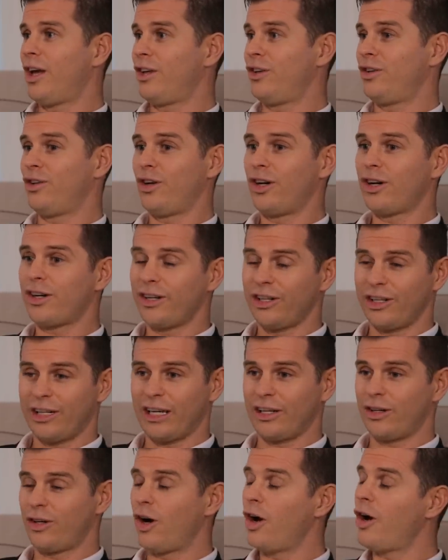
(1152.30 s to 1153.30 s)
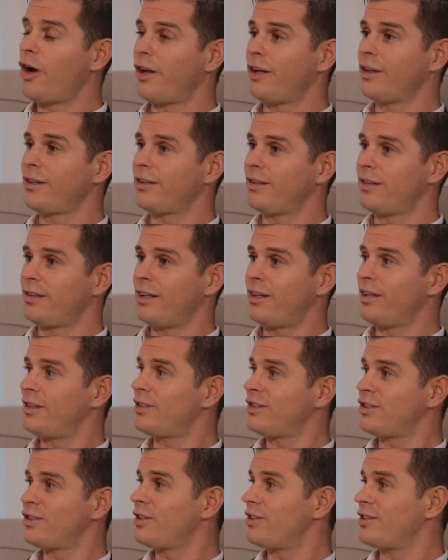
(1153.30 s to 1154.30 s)
and you're not going to get going, then
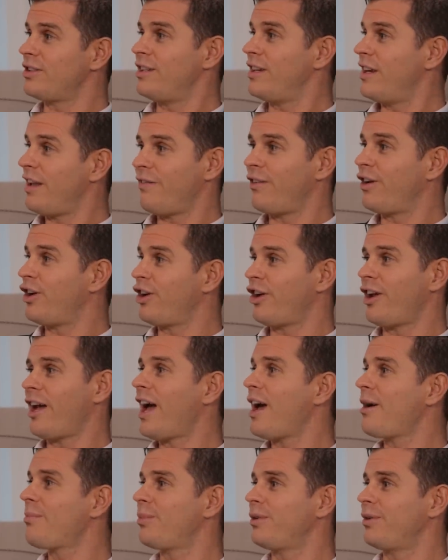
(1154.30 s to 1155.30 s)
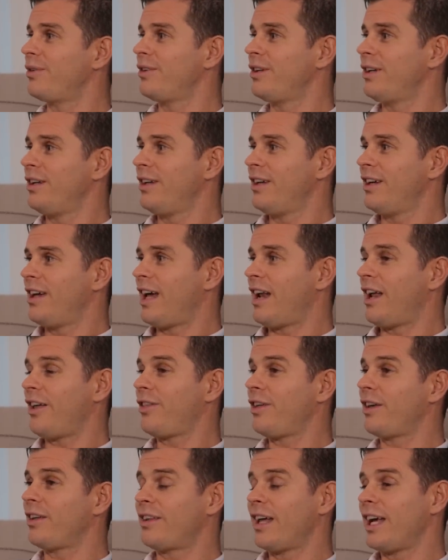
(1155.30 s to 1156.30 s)
it's just never going to happen. And I
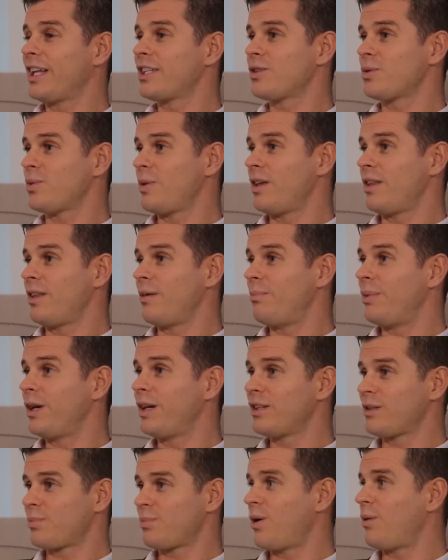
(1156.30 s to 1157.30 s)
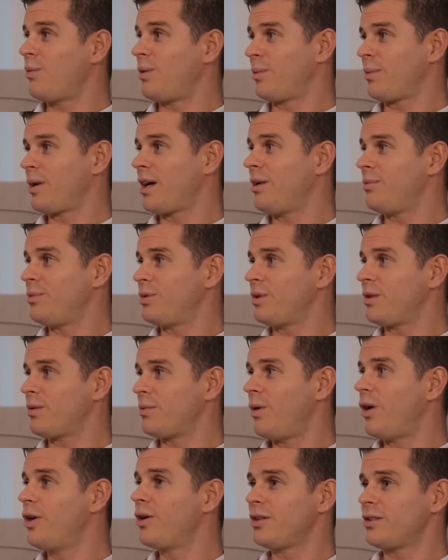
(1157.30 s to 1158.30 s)
think that's where the biggest problem comes with
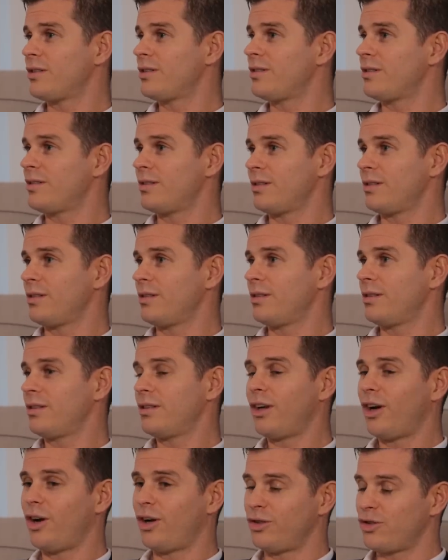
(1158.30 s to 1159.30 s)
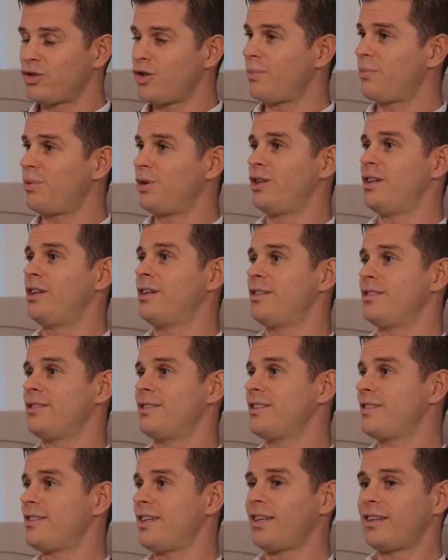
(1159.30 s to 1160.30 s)
most entrepreneurs
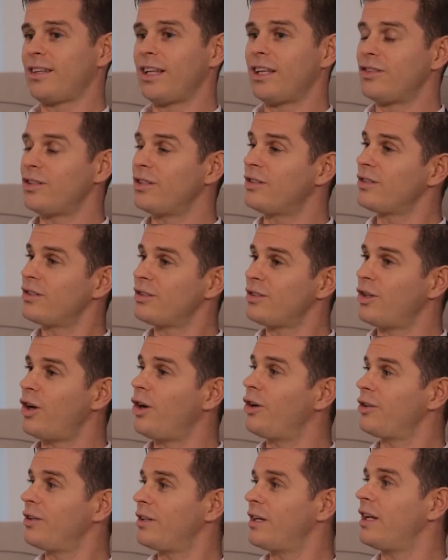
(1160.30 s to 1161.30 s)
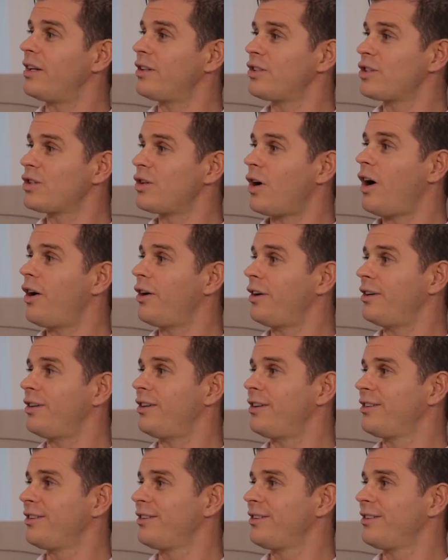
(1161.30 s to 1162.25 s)
is that they just don't get started.